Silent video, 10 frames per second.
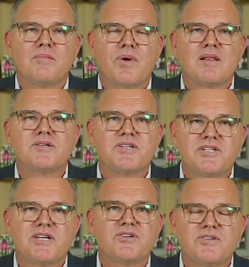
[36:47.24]
Brothers and
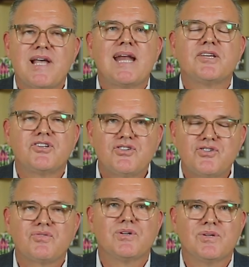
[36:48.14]
sisters, that is
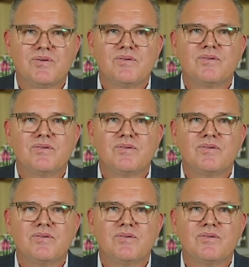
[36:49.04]
true.